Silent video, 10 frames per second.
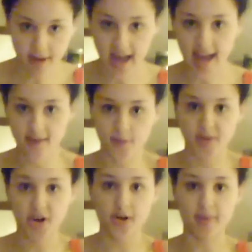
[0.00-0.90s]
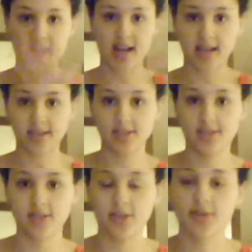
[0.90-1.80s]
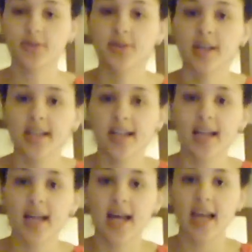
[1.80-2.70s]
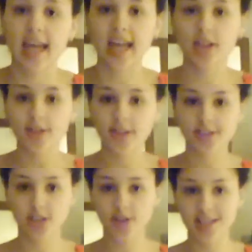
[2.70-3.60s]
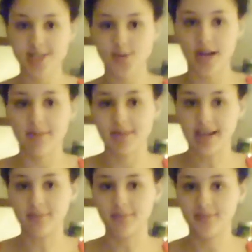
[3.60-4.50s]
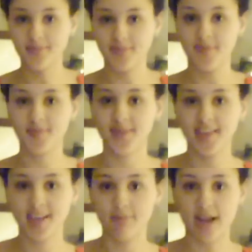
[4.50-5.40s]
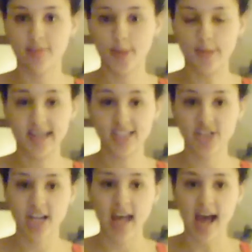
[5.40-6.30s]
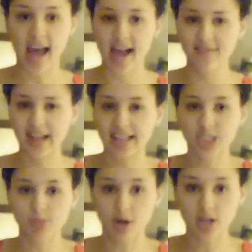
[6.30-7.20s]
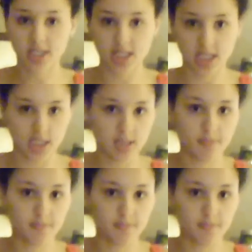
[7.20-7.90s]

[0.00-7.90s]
but I have a mirror behind you. So this is what I mean by the boob edge. I have like small C's.